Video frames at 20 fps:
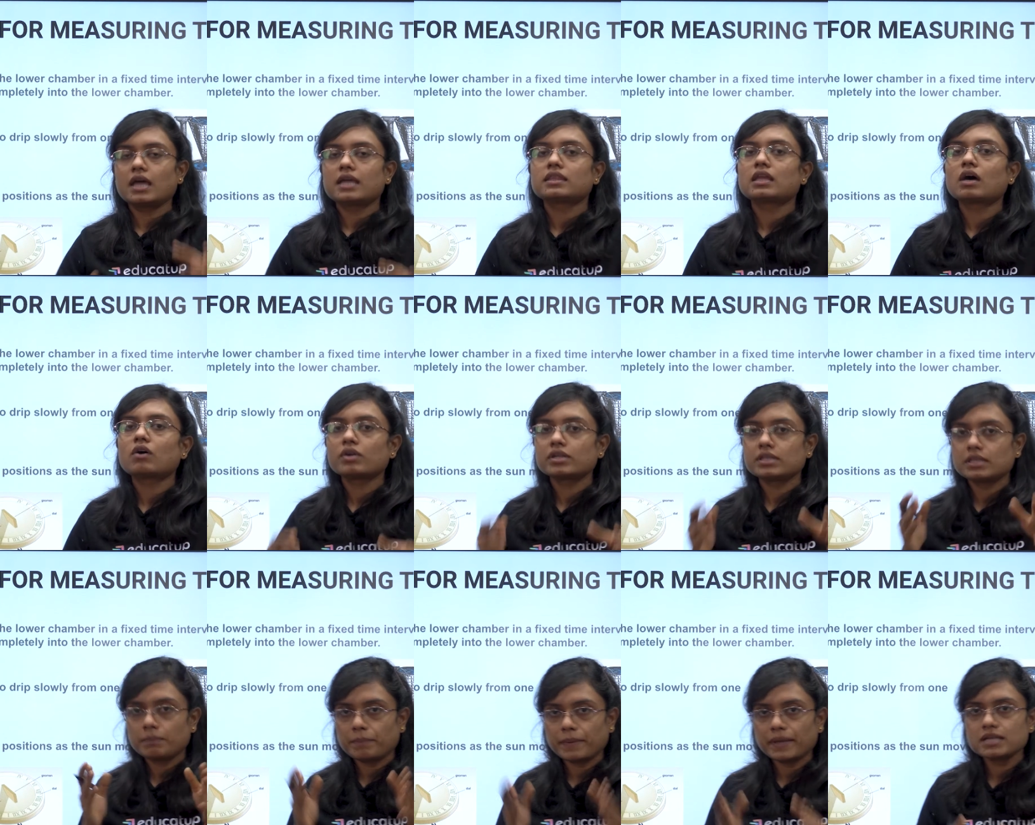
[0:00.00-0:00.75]
Now
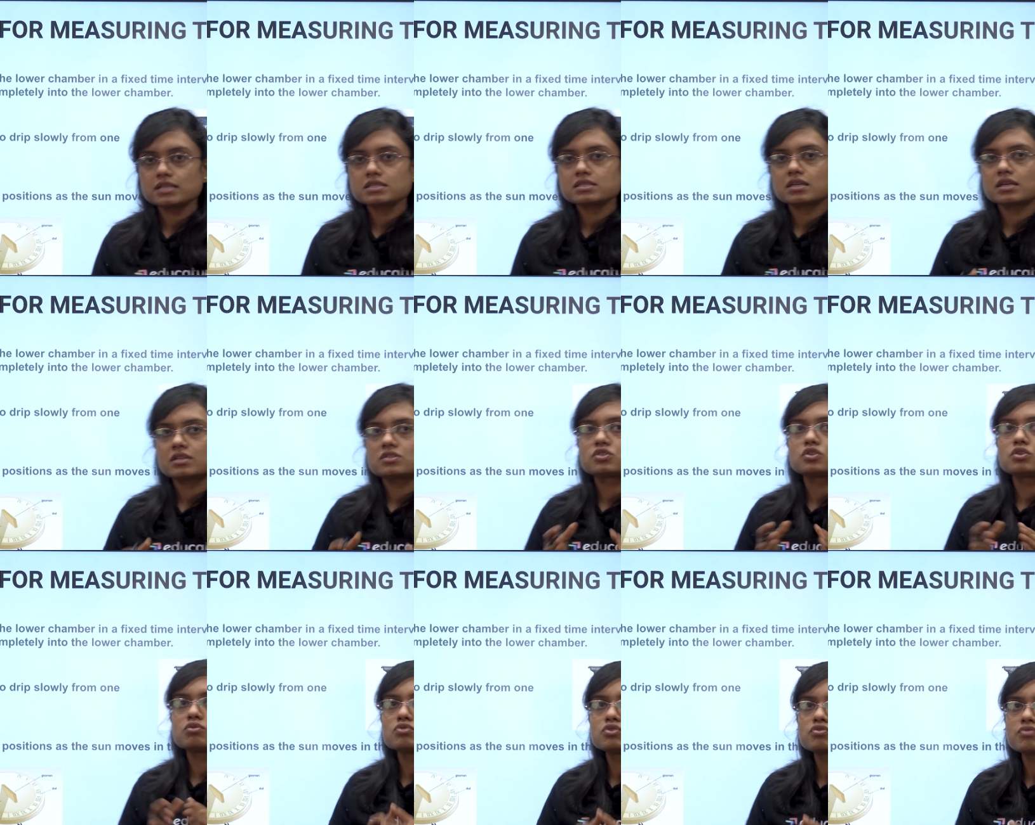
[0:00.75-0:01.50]
it depends, it
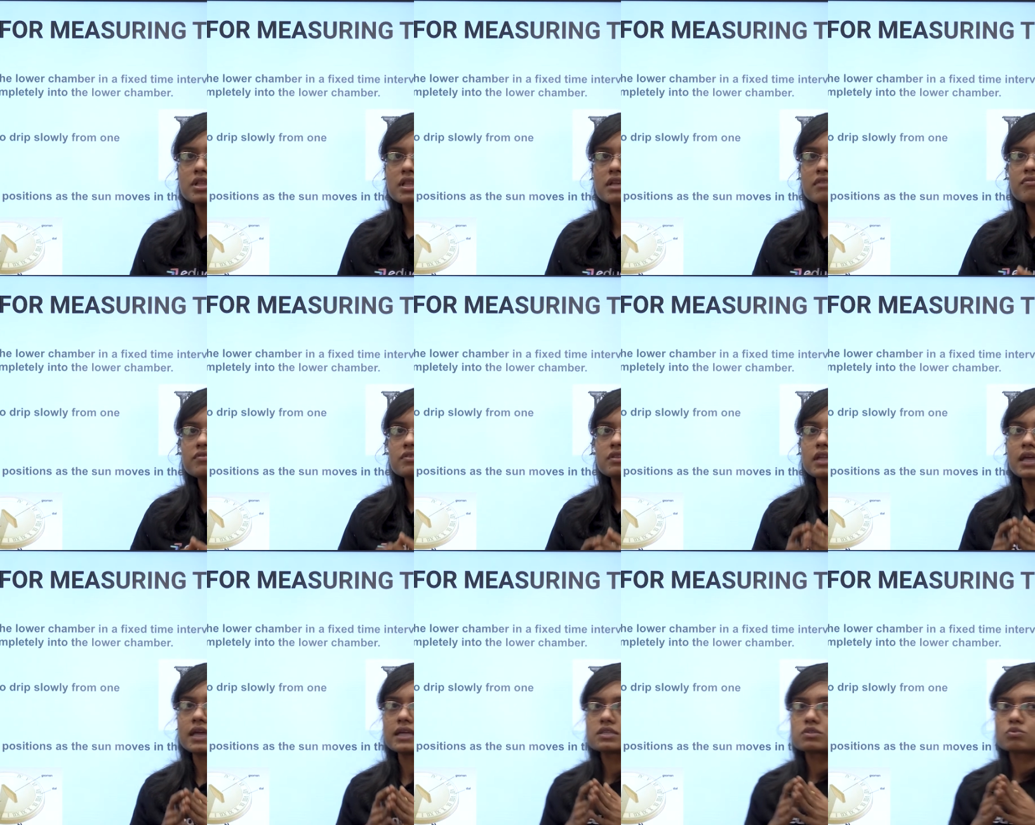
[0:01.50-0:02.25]
usually
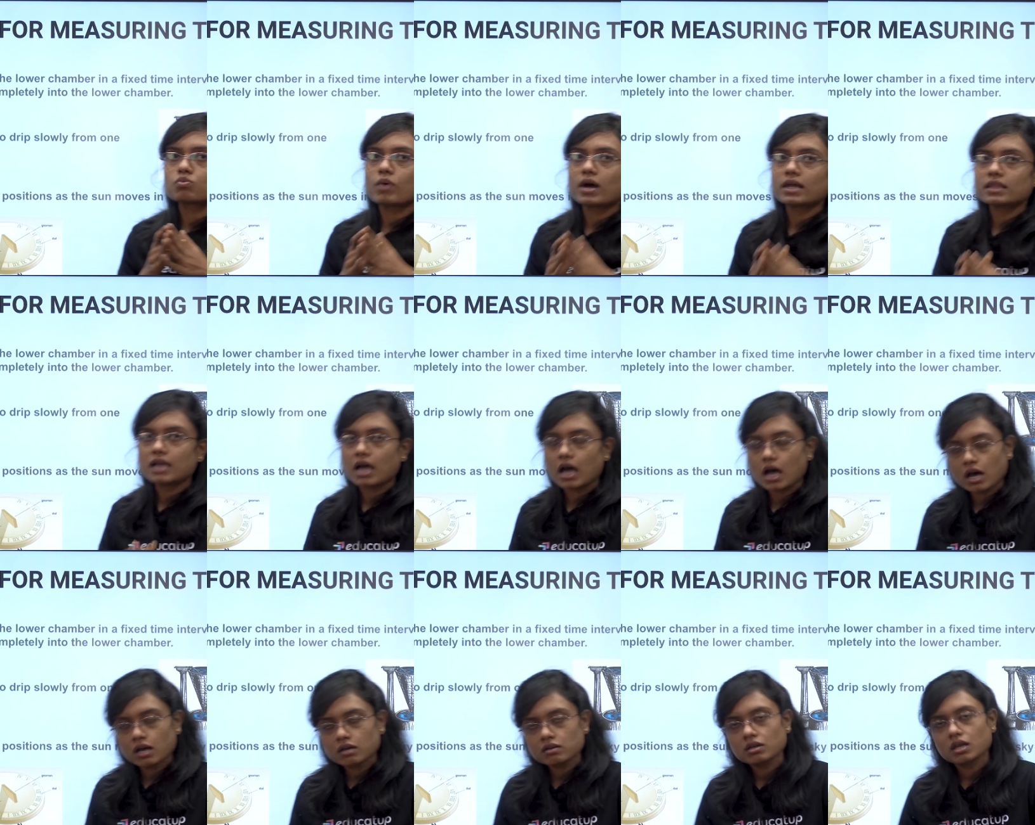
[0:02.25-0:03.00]
takes 1
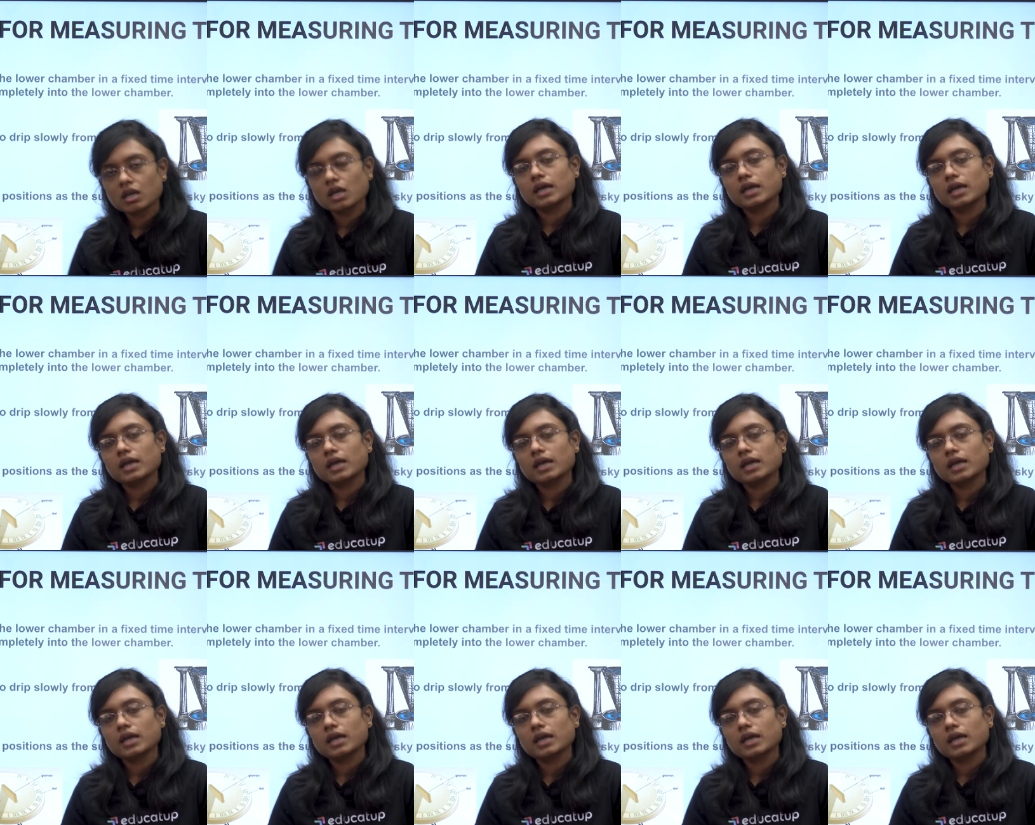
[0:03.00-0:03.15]
hour.